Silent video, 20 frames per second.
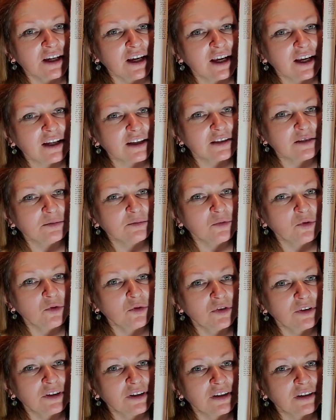it's
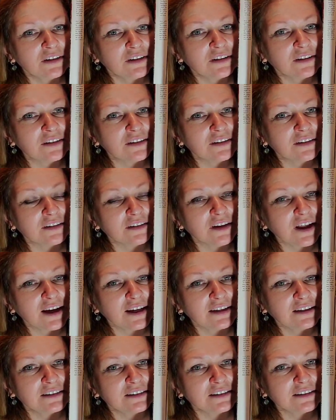more
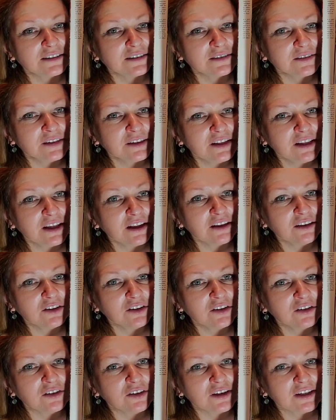lighter
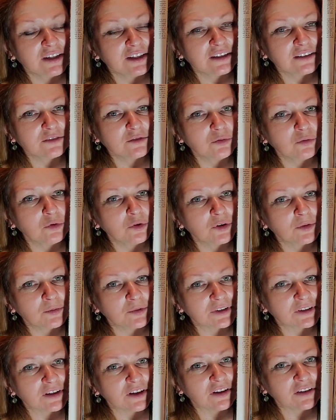yellow and warmer
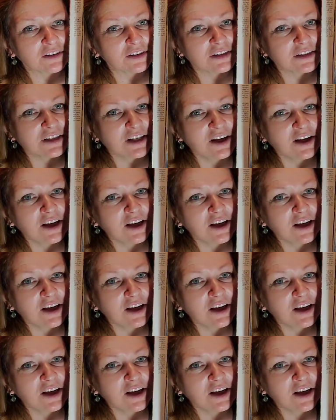colors,